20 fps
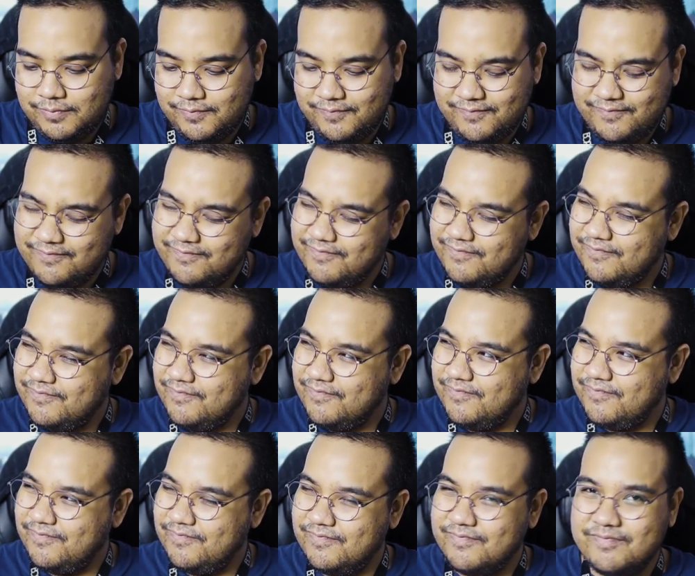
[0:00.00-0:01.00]
Mm.
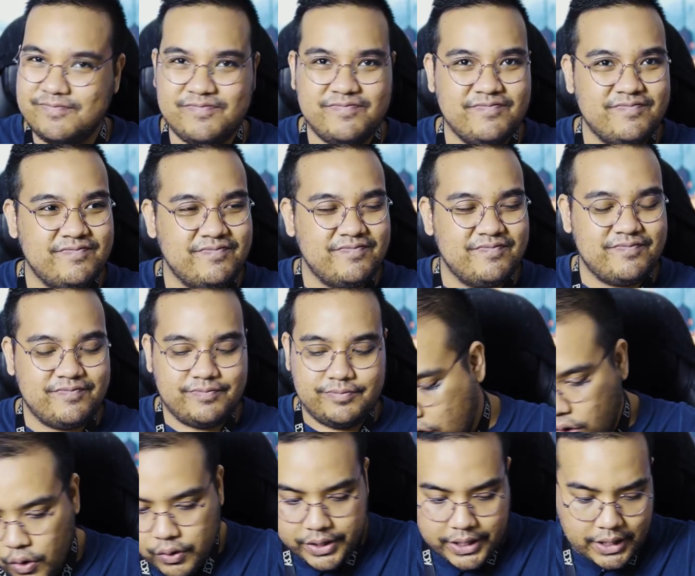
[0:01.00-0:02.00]

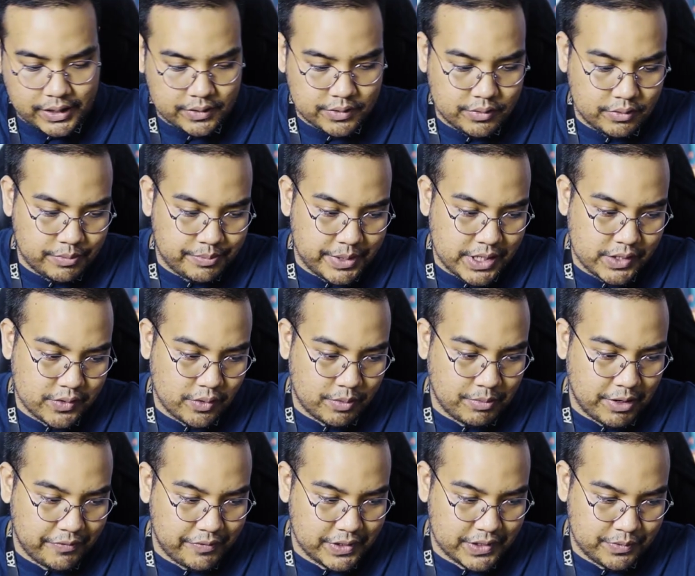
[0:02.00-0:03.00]
Okay, so based on
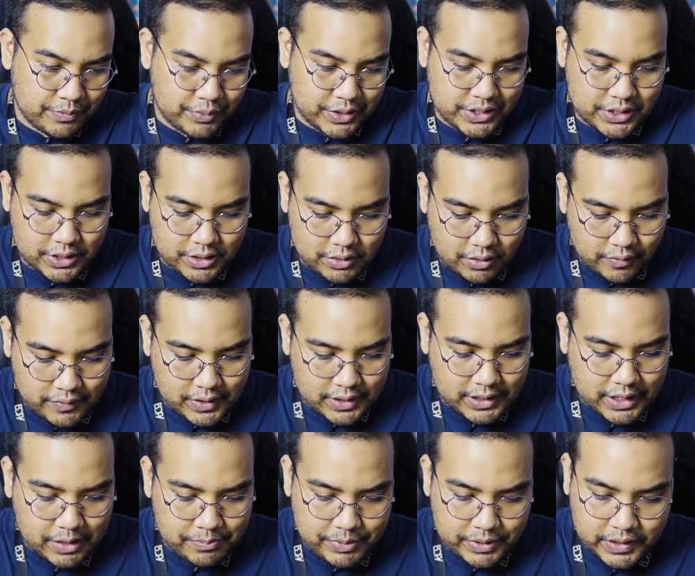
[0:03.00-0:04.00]
my first impression of the
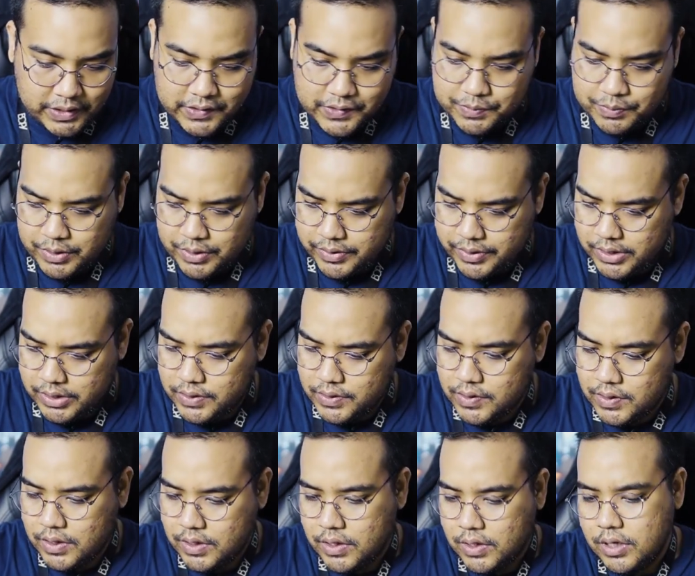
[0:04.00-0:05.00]
typing experience,
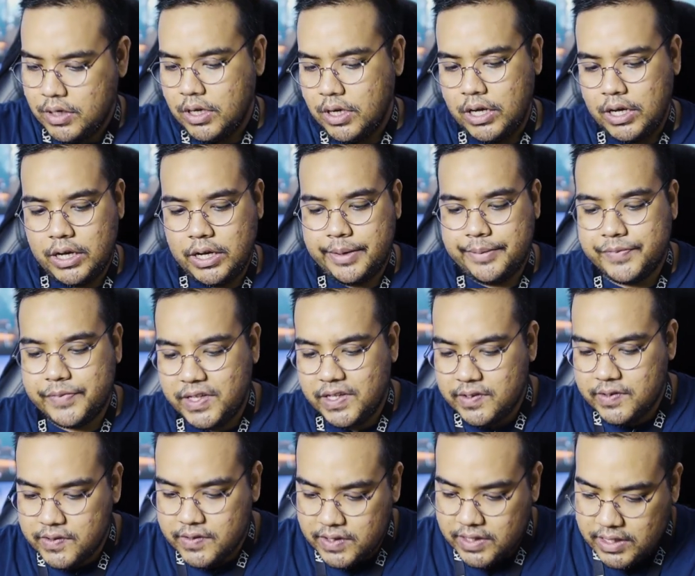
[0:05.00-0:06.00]
um,
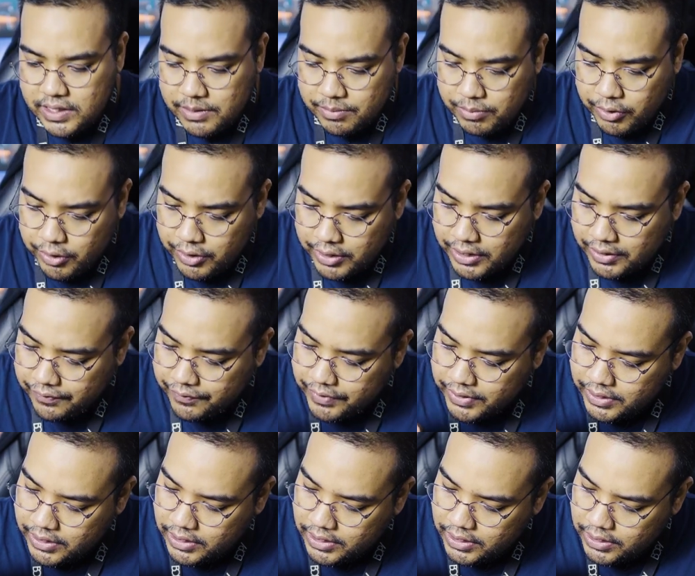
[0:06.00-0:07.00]
this keyboard
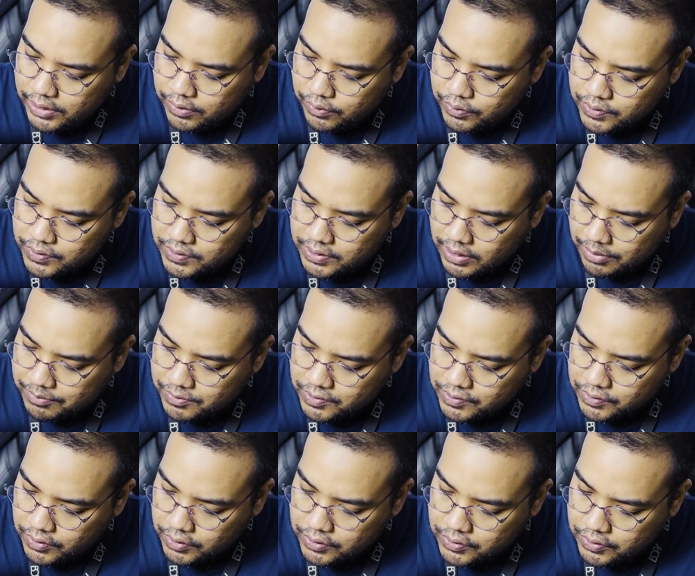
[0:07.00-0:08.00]
definitely used some
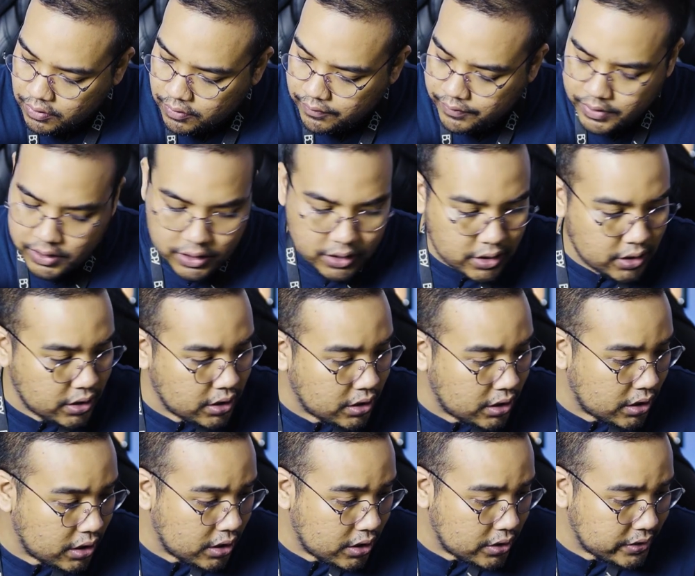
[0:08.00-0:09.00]
sorts of a uh,
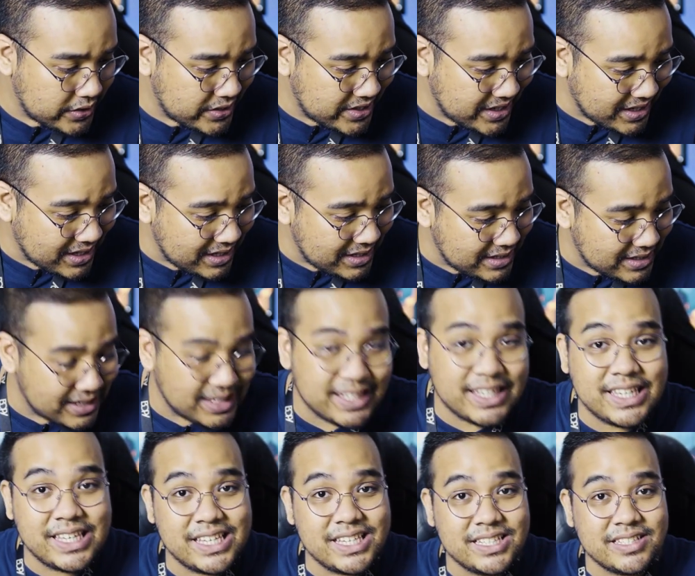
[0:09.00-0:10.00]
chiclet
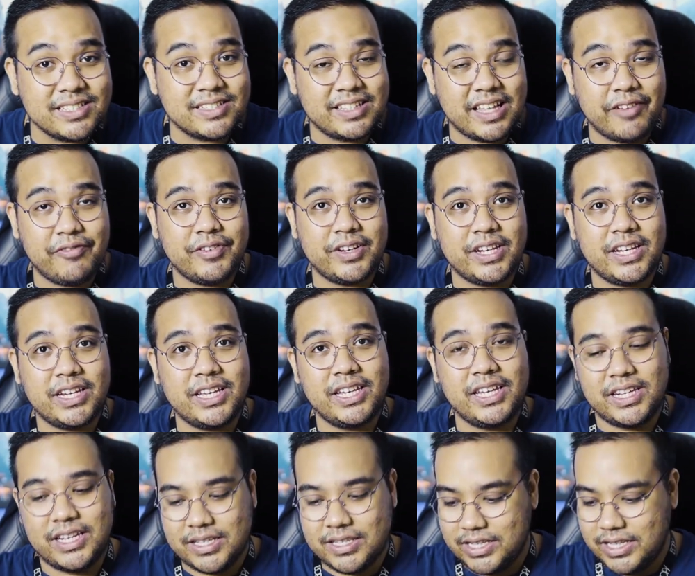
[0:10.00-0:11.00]
keys. Definitely,
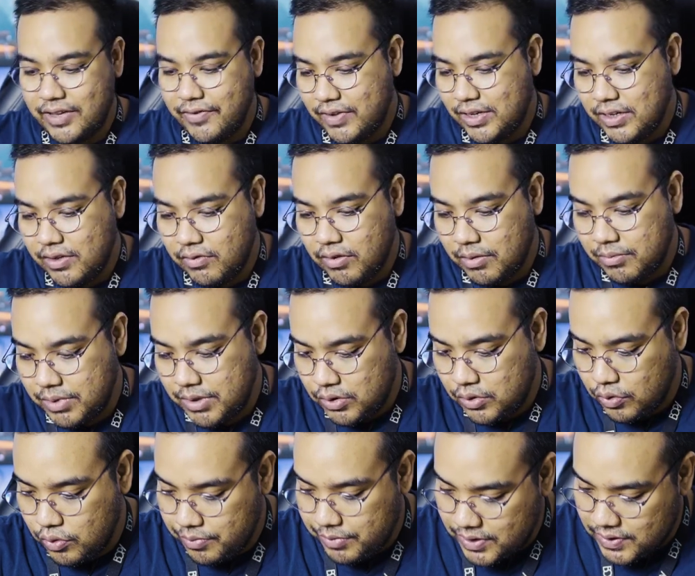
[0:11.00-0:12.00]
it doesn't have any rubber
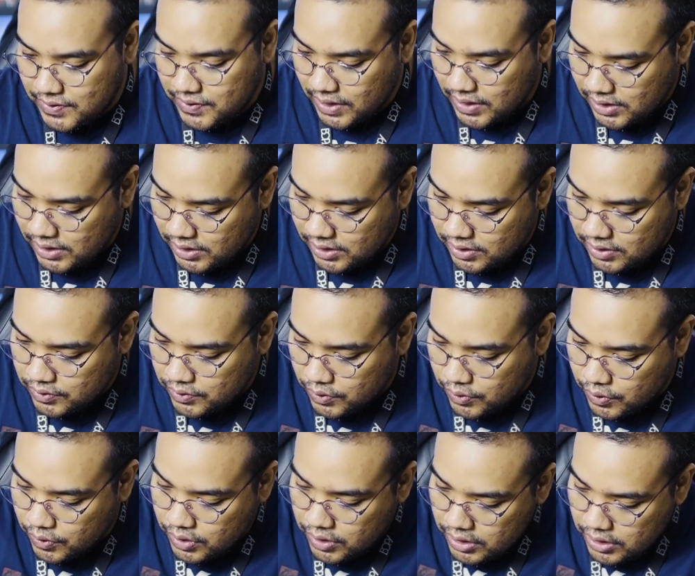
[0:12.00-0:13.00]
dome inside here,
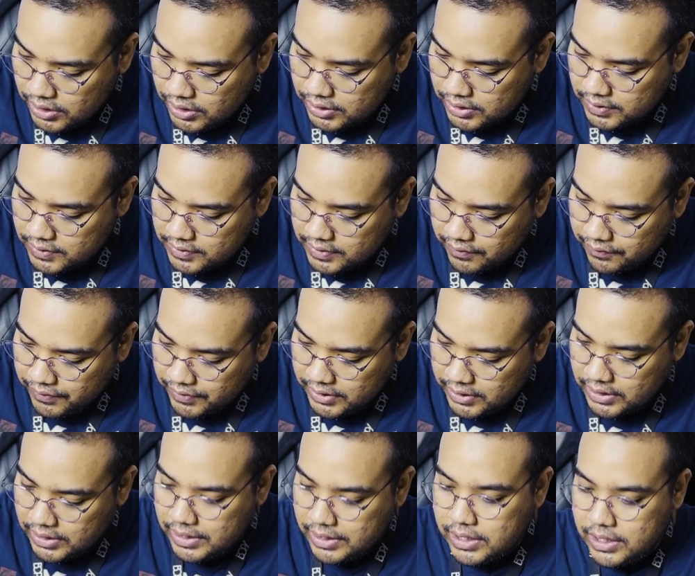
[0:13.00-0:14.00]
so this
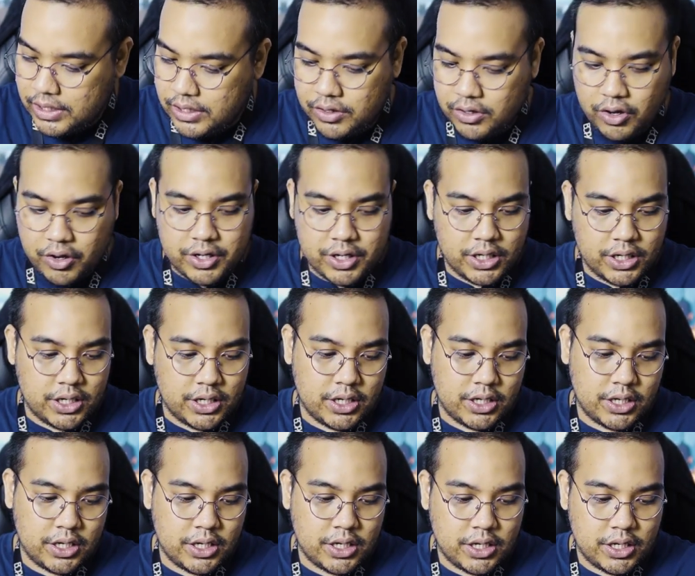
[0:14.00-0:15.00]
definitely not
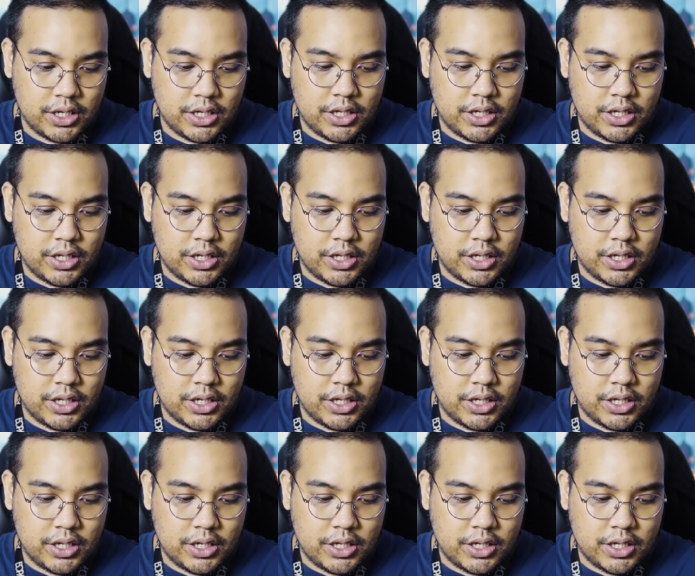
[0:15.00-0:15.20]
a uh,